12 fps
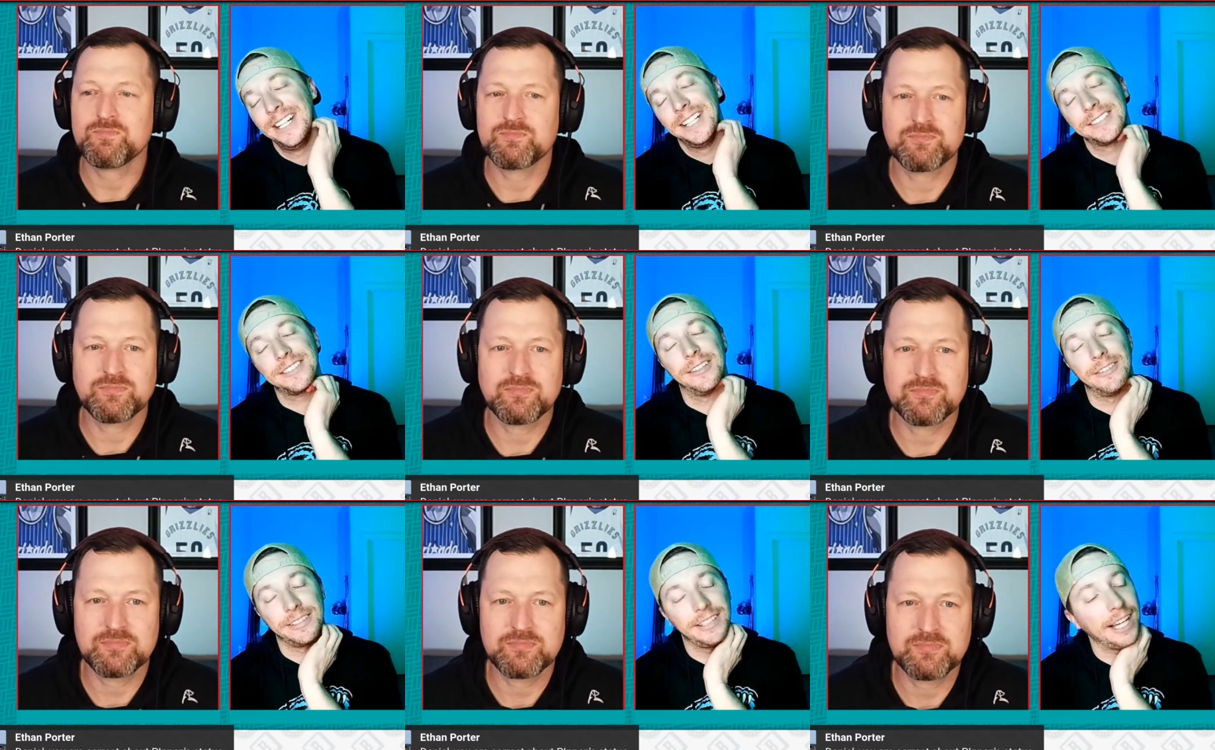
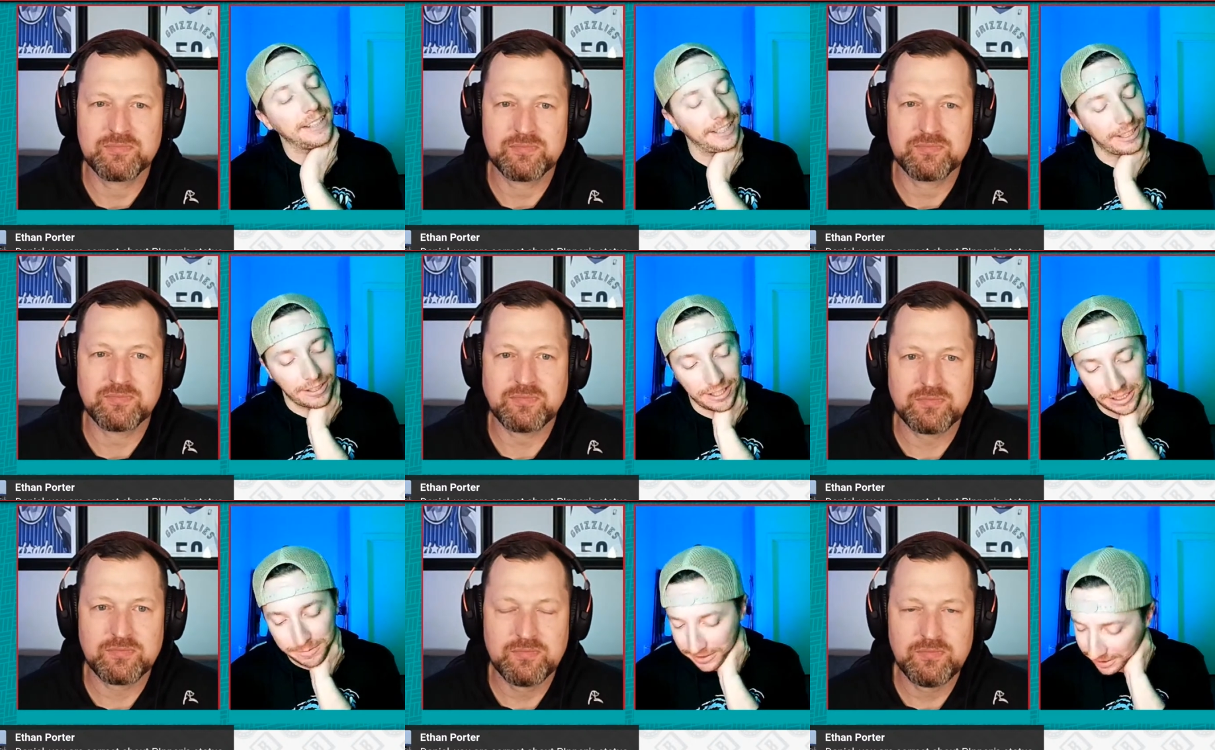Speaker 1: So yeah, I think you're
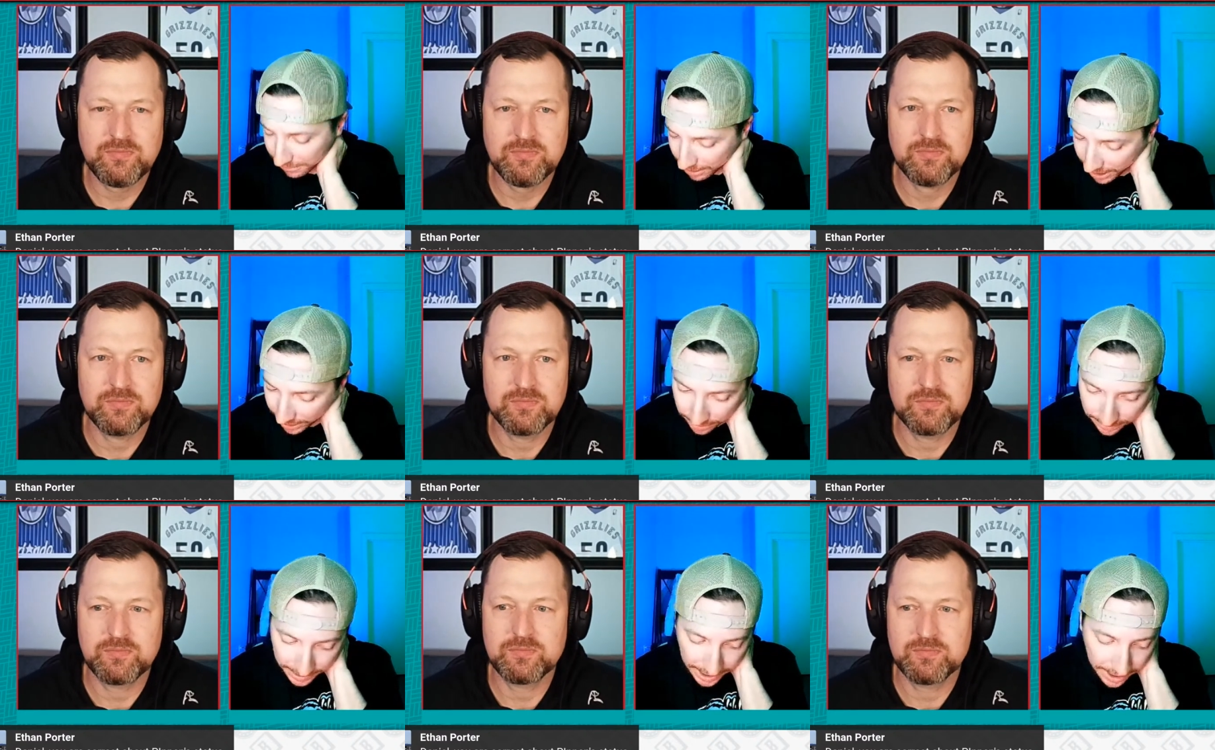100% right
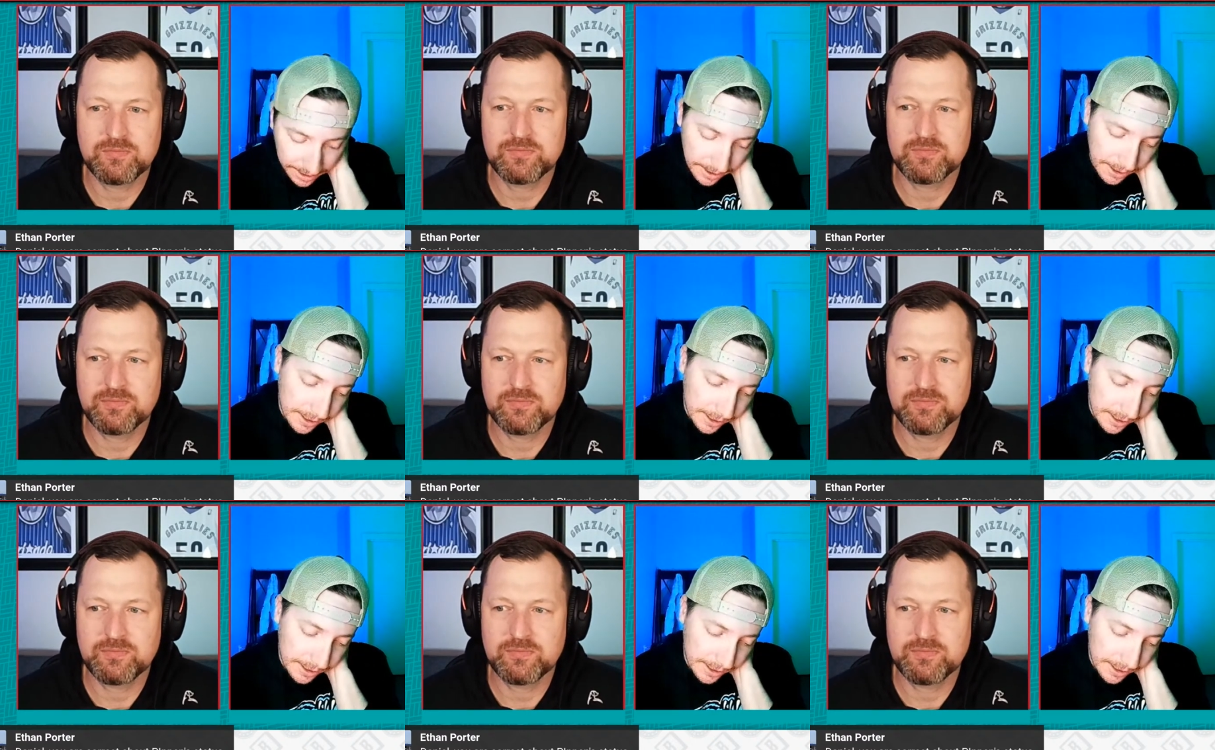on that.